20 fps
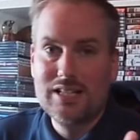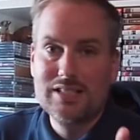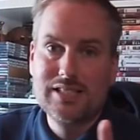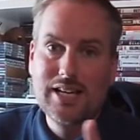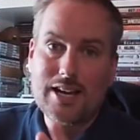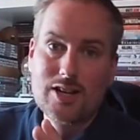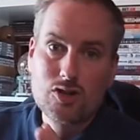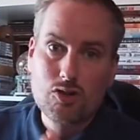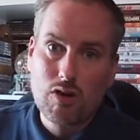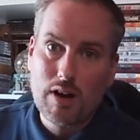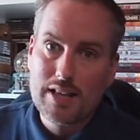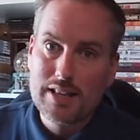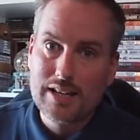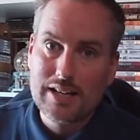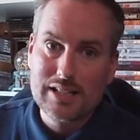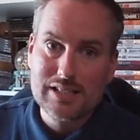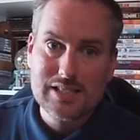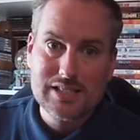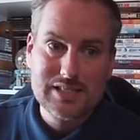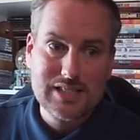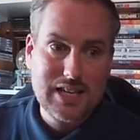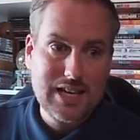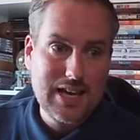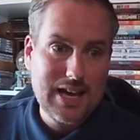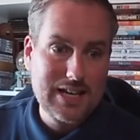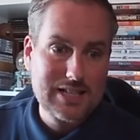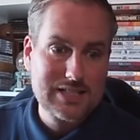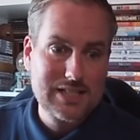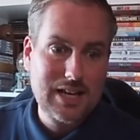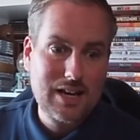I say trading into
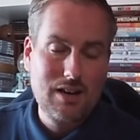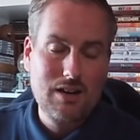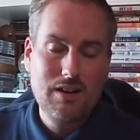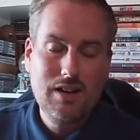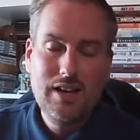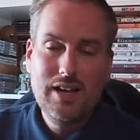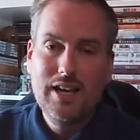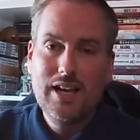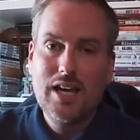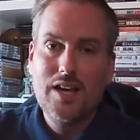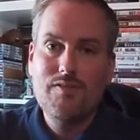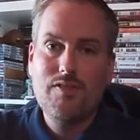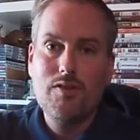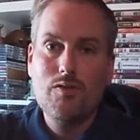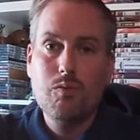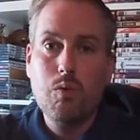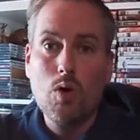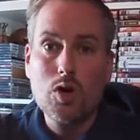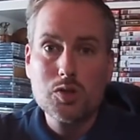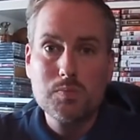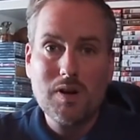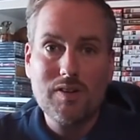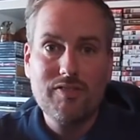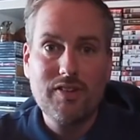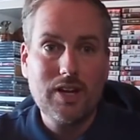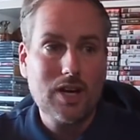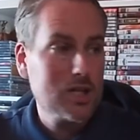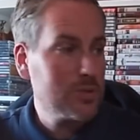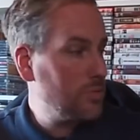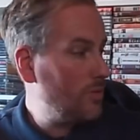CEX now, if you've watched my
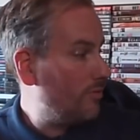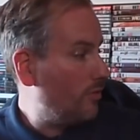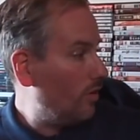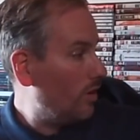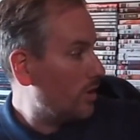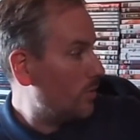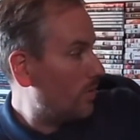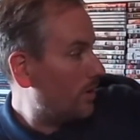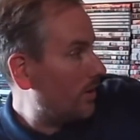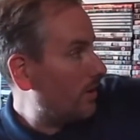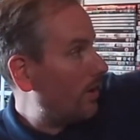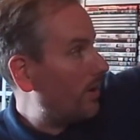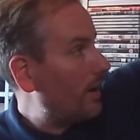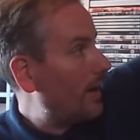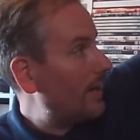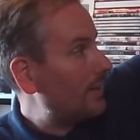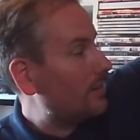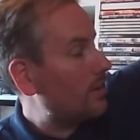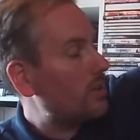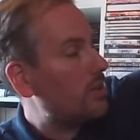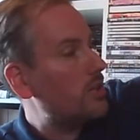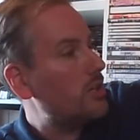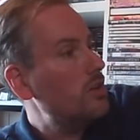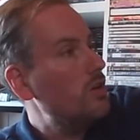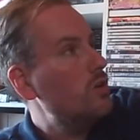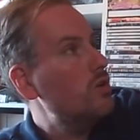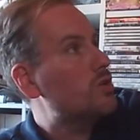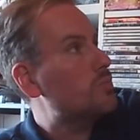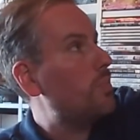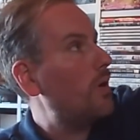videos before, you would have known I had the
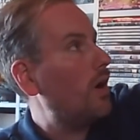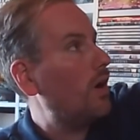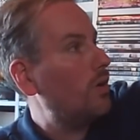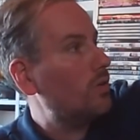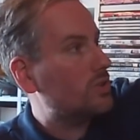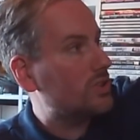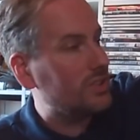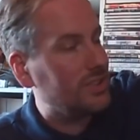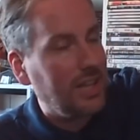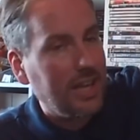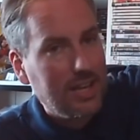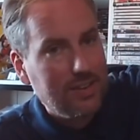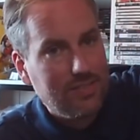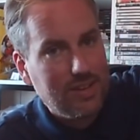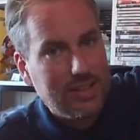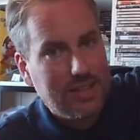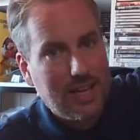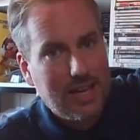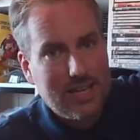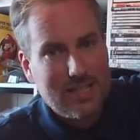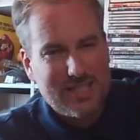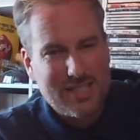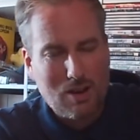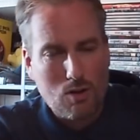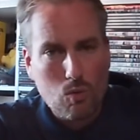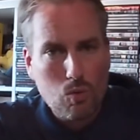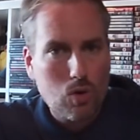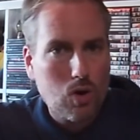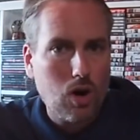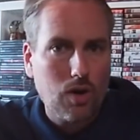huge piles of DVDs,
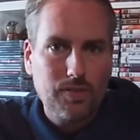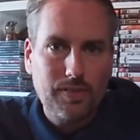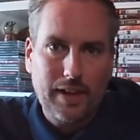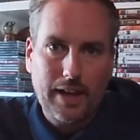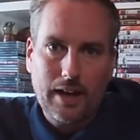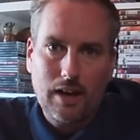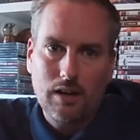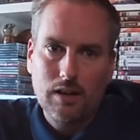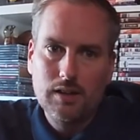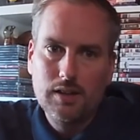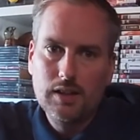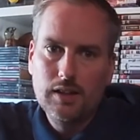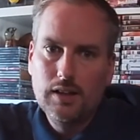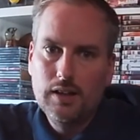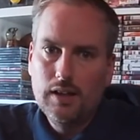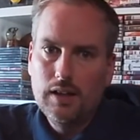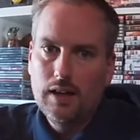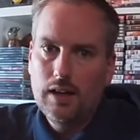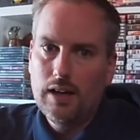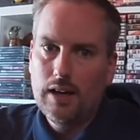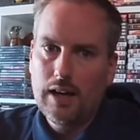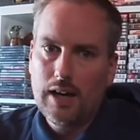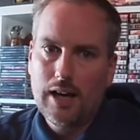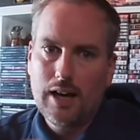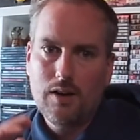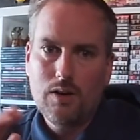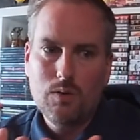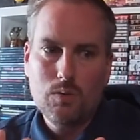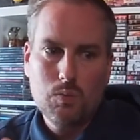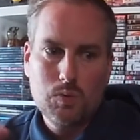they're all gone now.
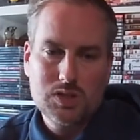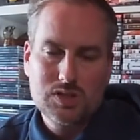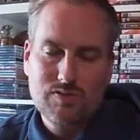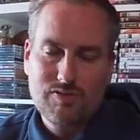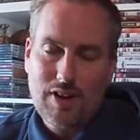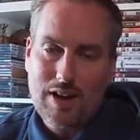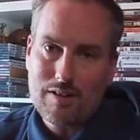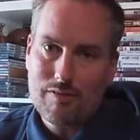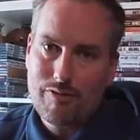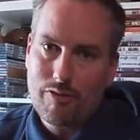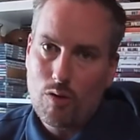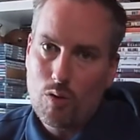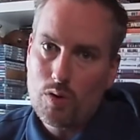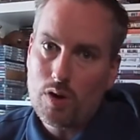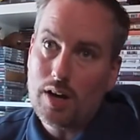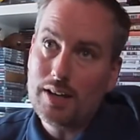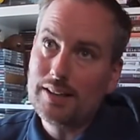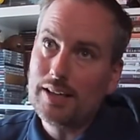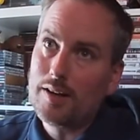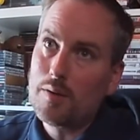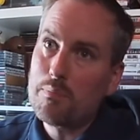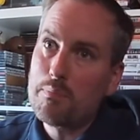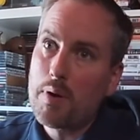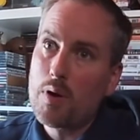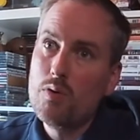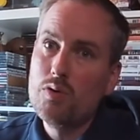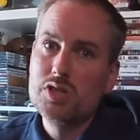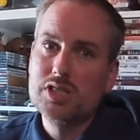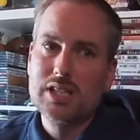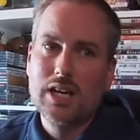Was thankful that I'd done a
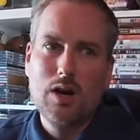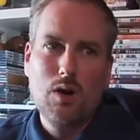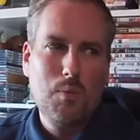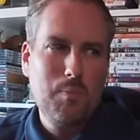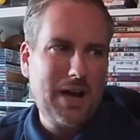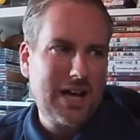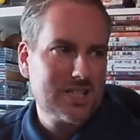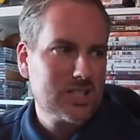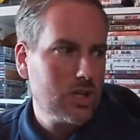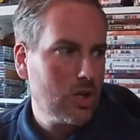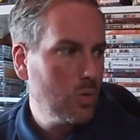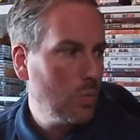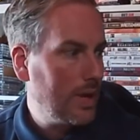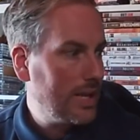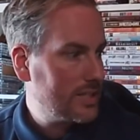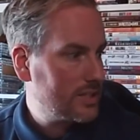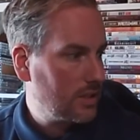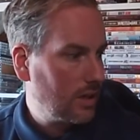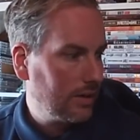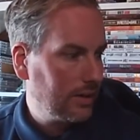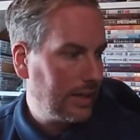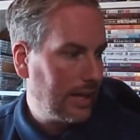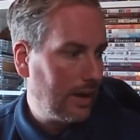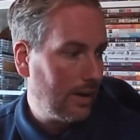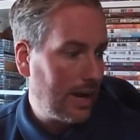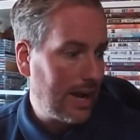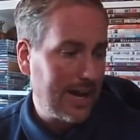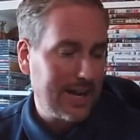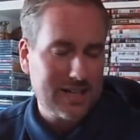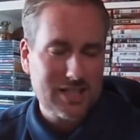boot sale about 2 weeks ago
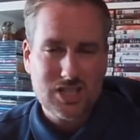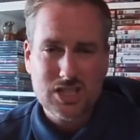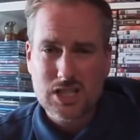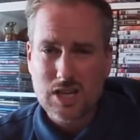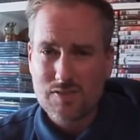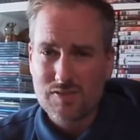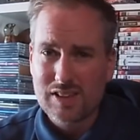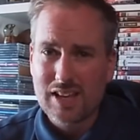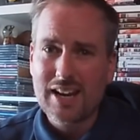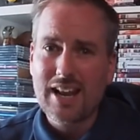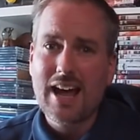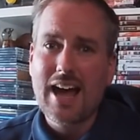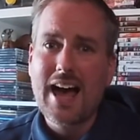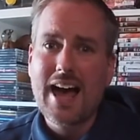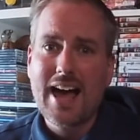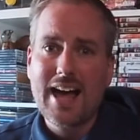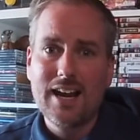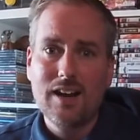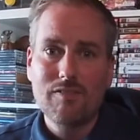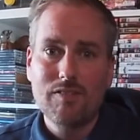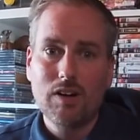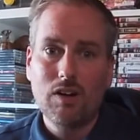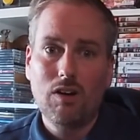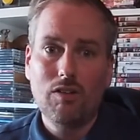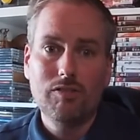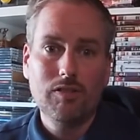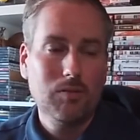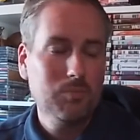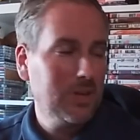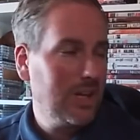now and shifted a hell of a
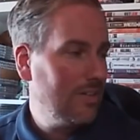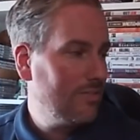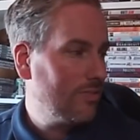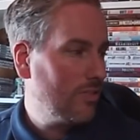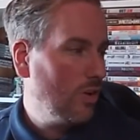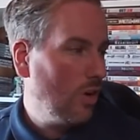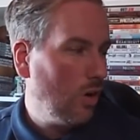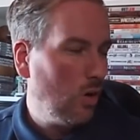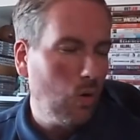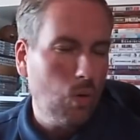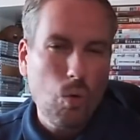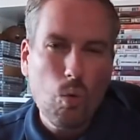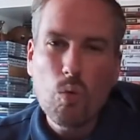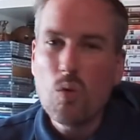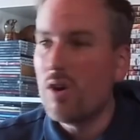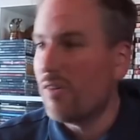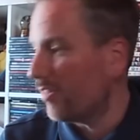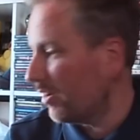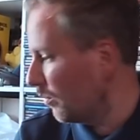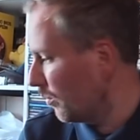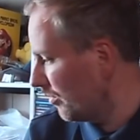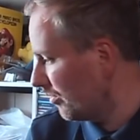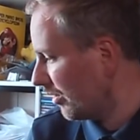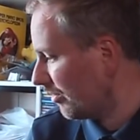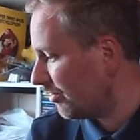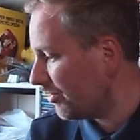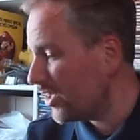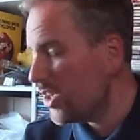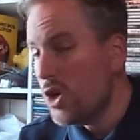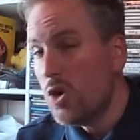lot of them, if not all of them, with a
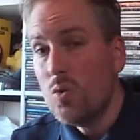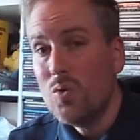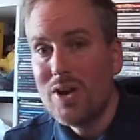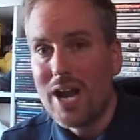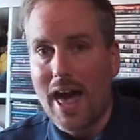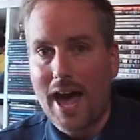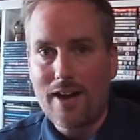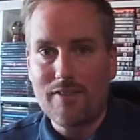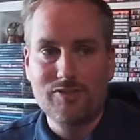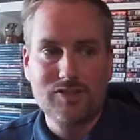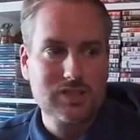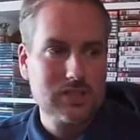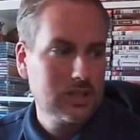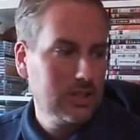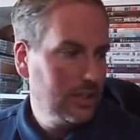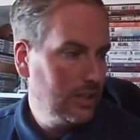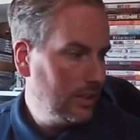few left.